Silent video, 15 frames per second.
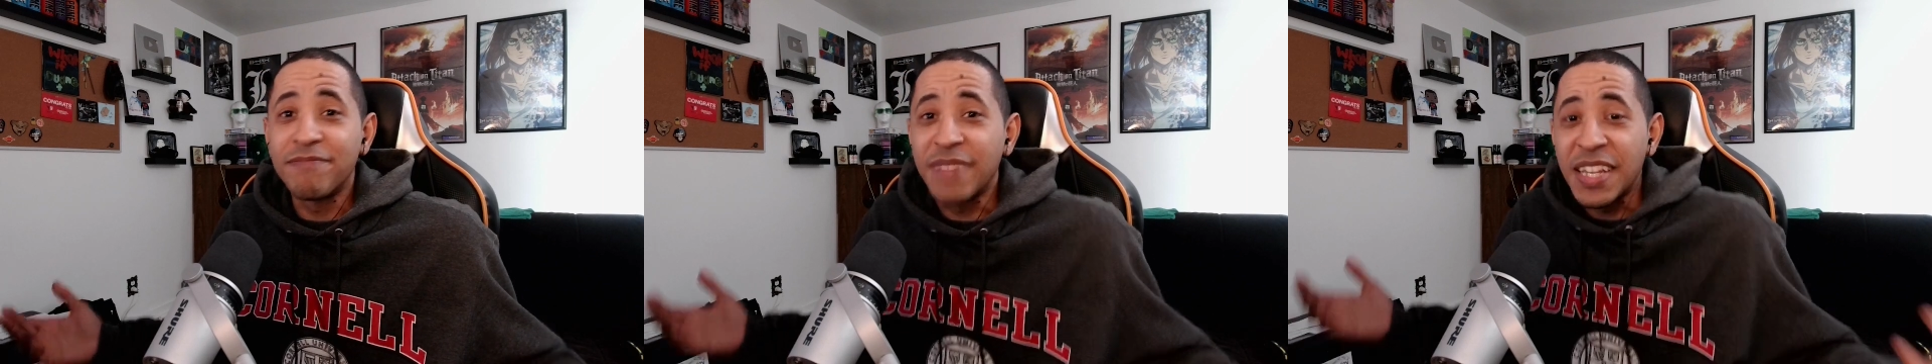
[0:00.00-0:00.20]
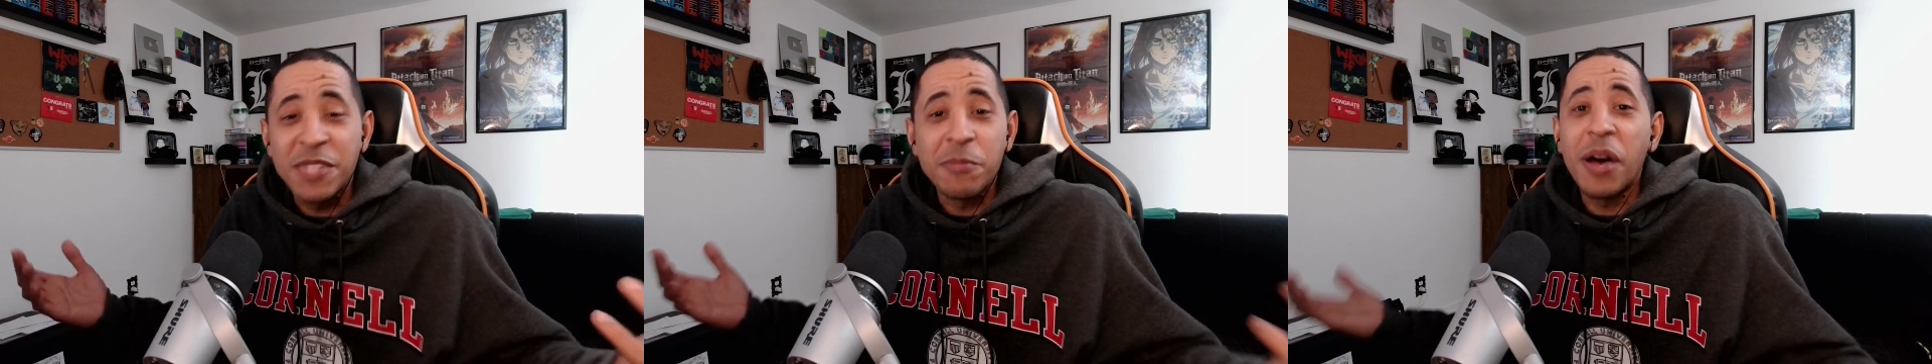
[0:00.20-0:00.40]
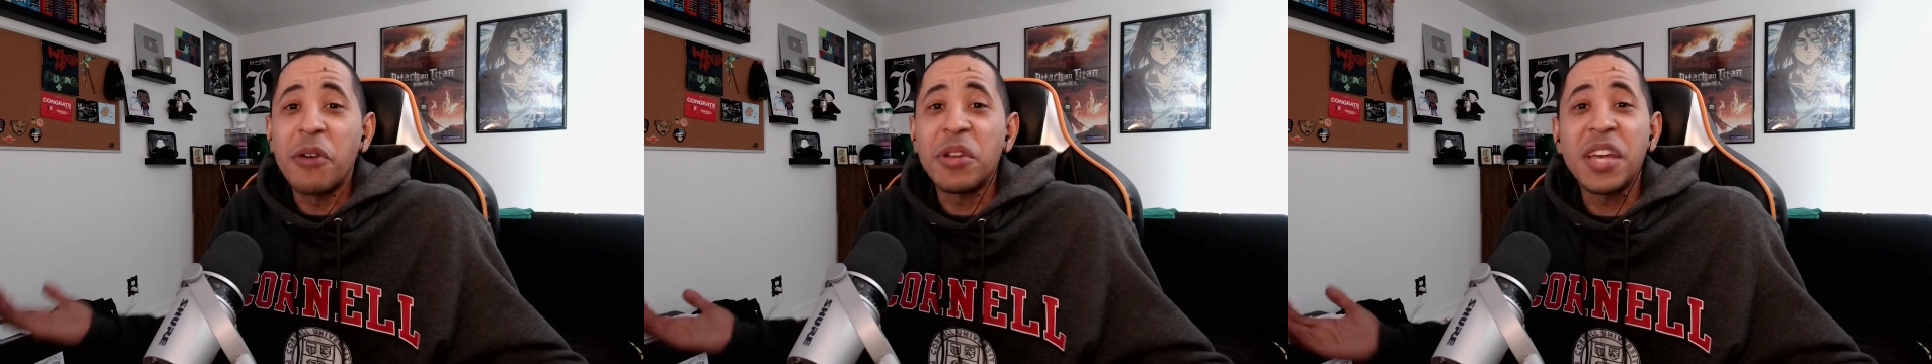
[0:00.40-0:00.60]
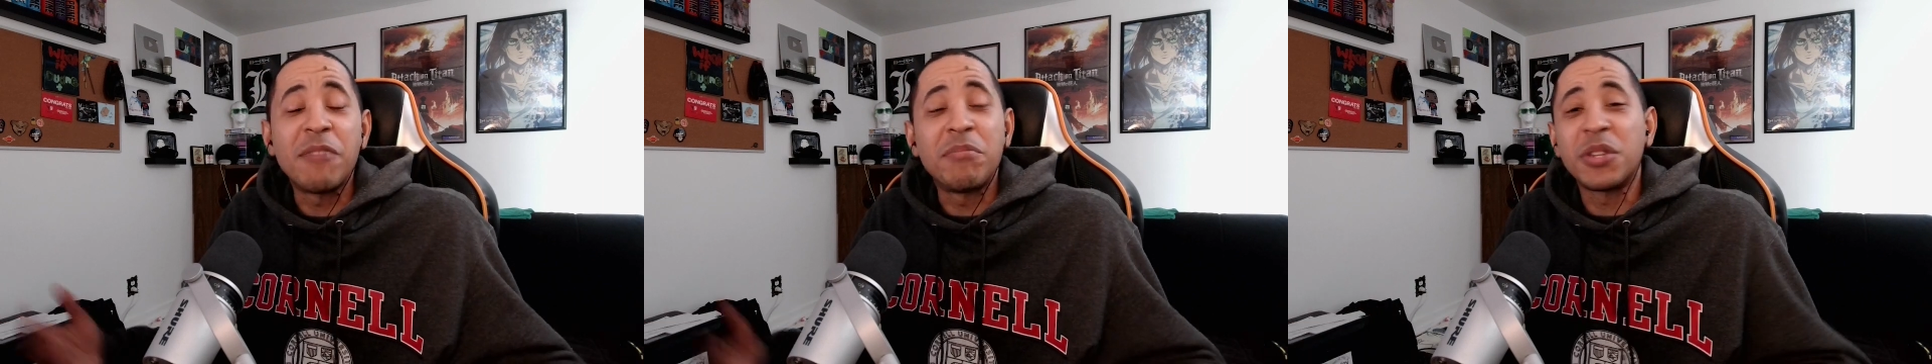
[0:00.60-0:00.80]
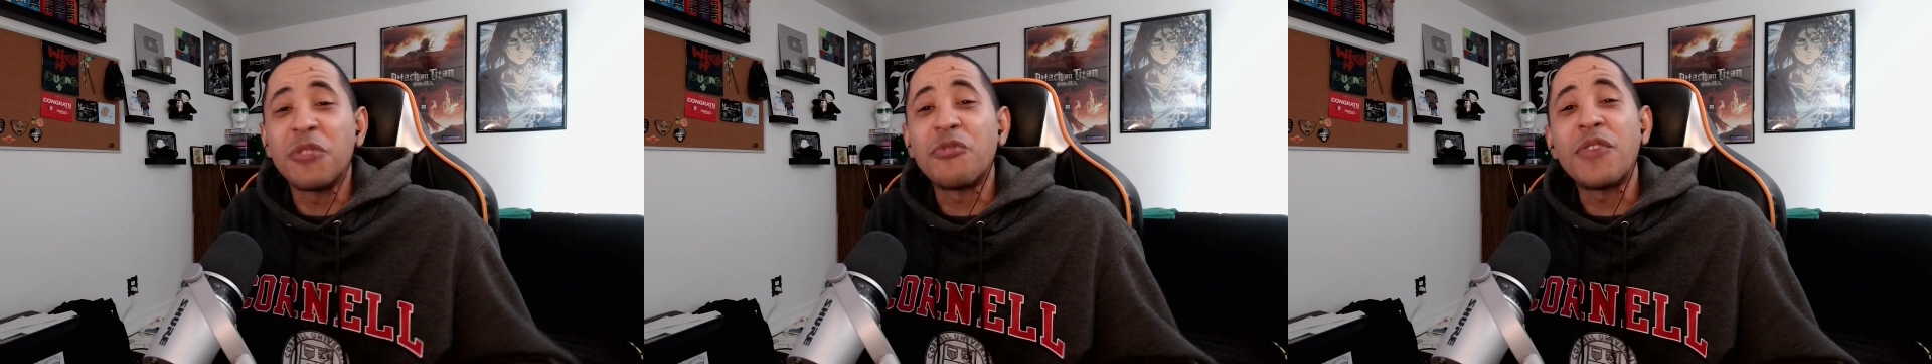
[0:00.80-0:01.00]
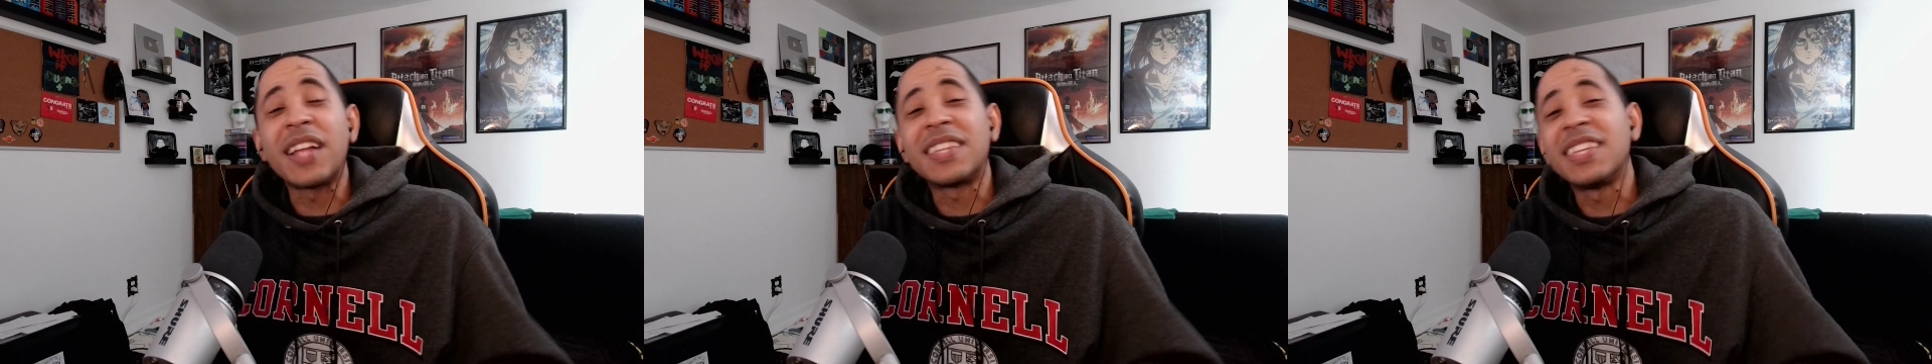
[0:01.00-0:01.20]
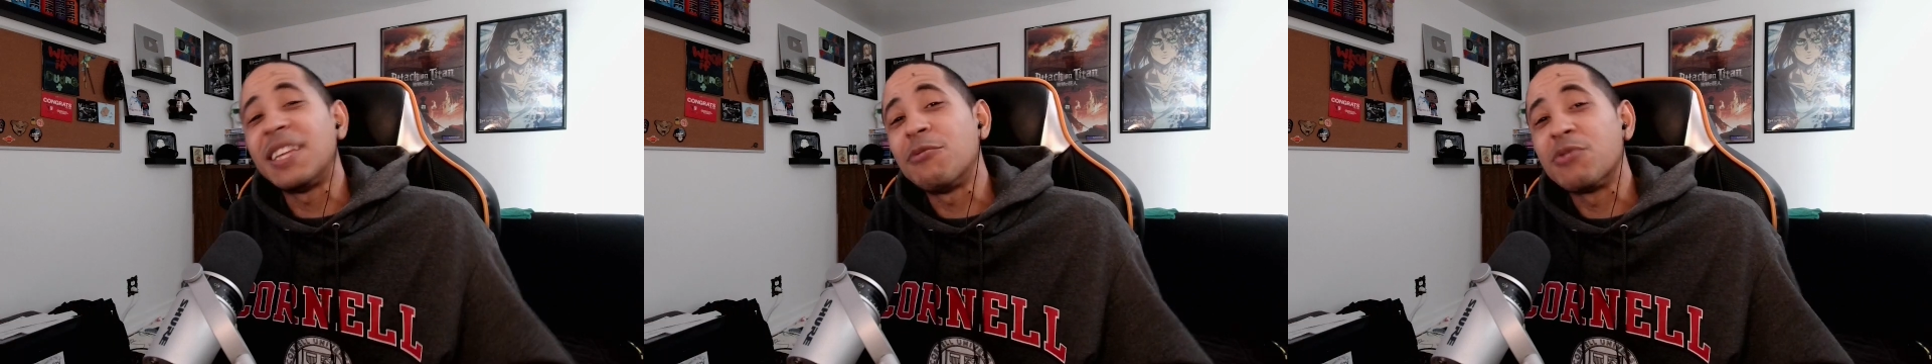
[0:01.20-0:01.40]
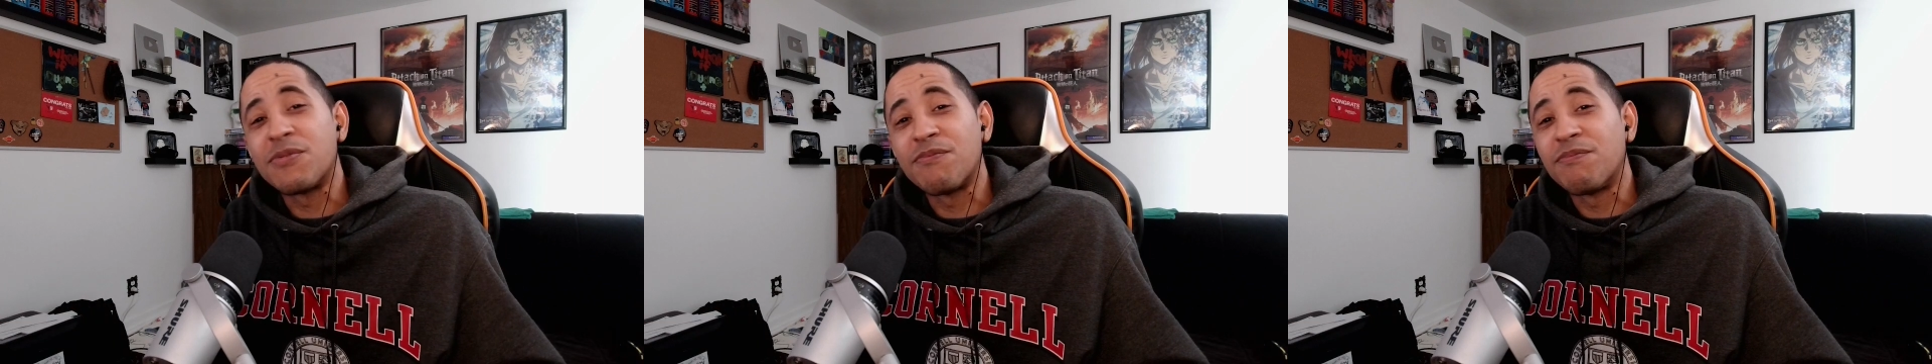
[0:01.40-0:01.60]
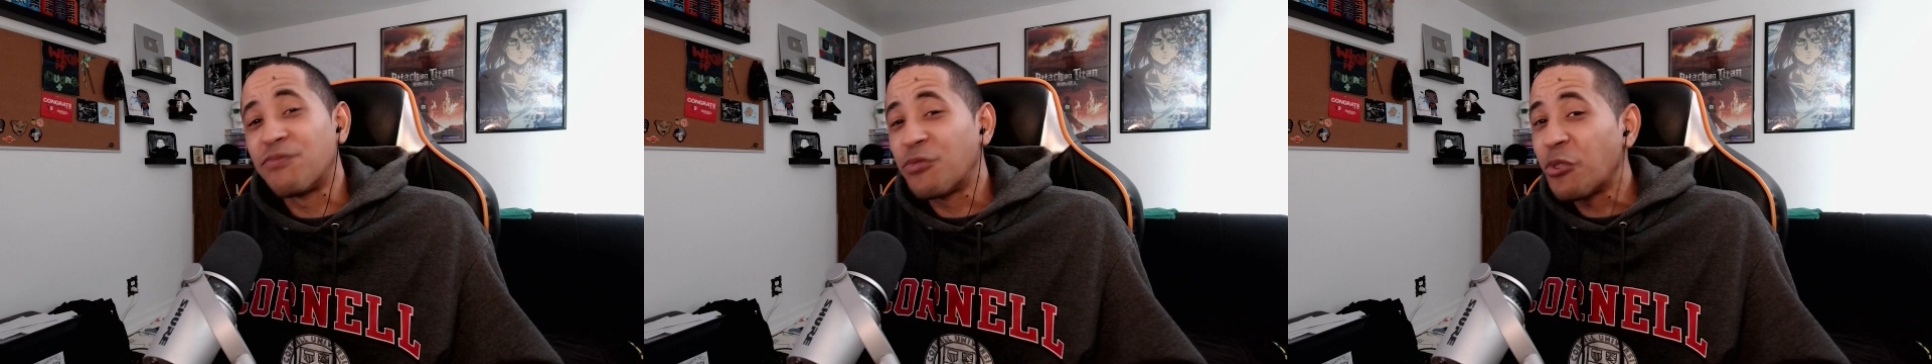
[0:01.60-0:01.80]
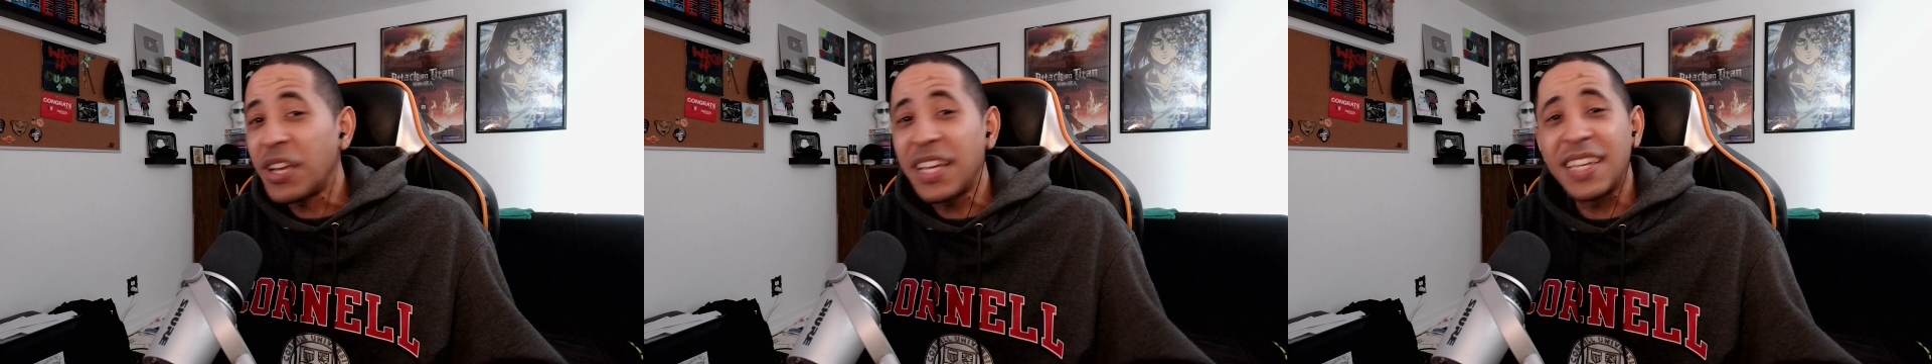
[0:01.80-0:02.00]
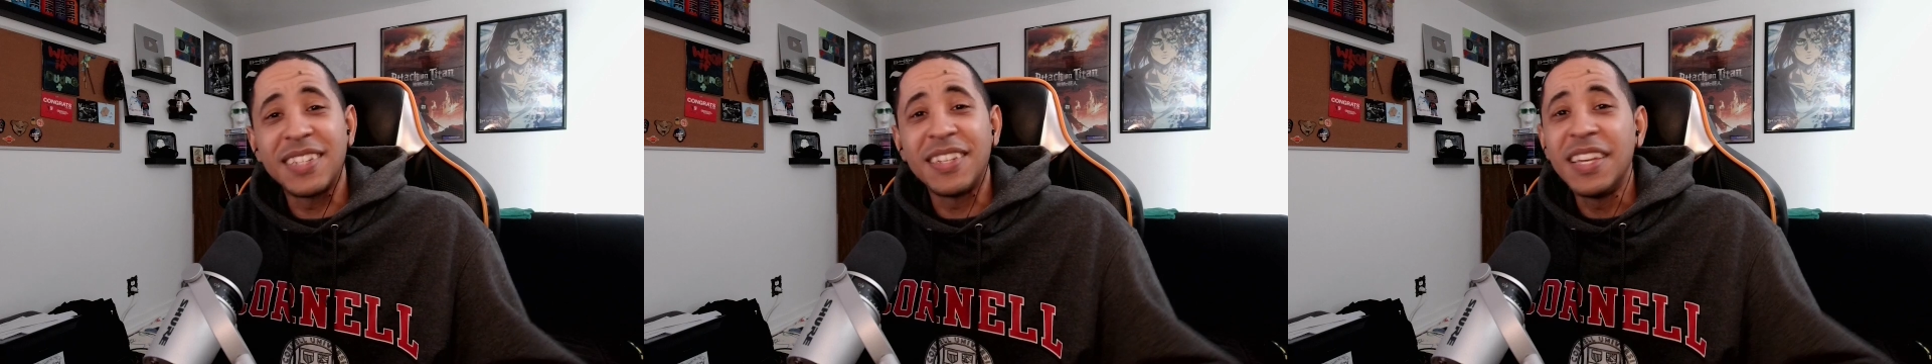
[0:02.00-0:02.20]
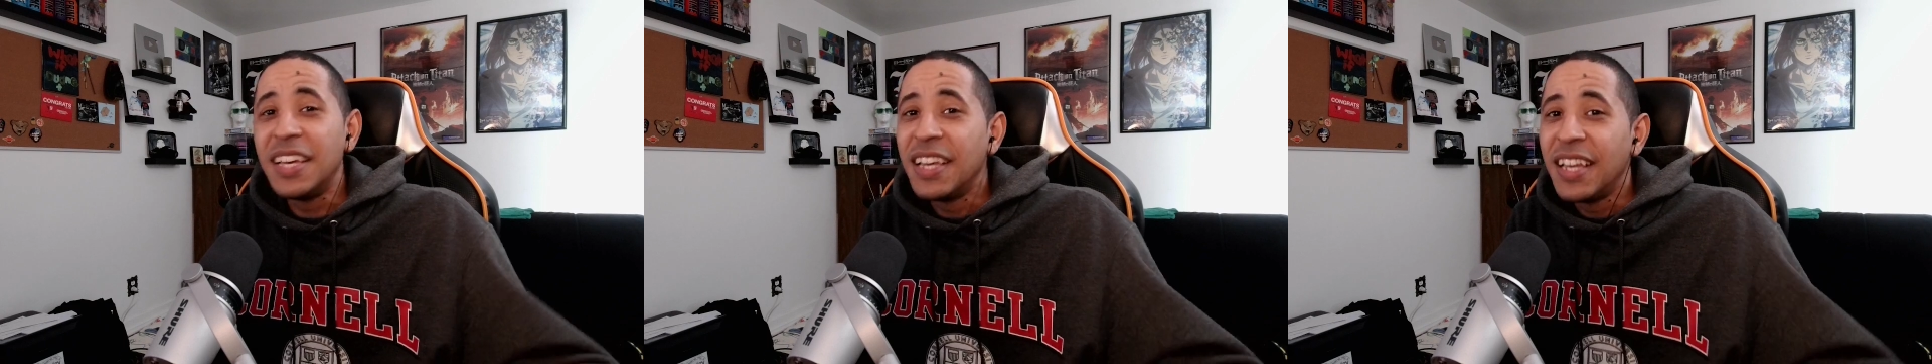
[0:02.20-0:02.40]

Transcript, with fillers: That's about it. But the fact that he was free and